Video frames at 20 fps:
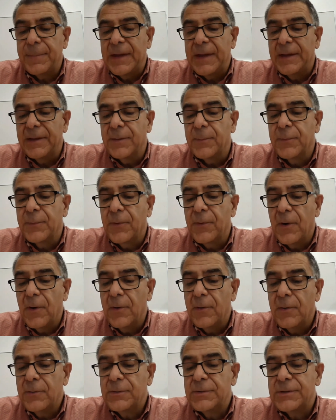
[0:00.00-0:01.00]
in the
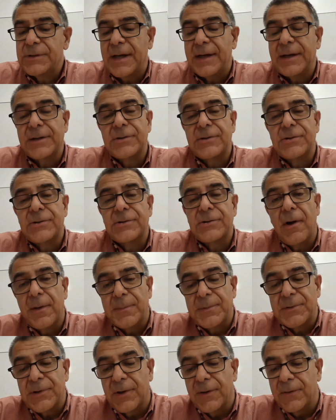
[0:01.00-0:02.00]
Pro settings
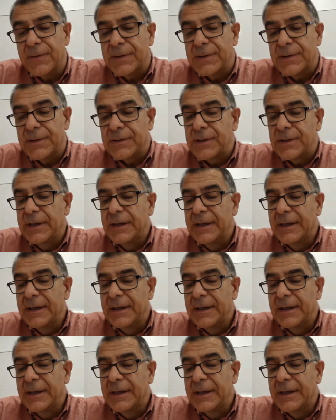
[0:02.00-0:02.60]
startup service,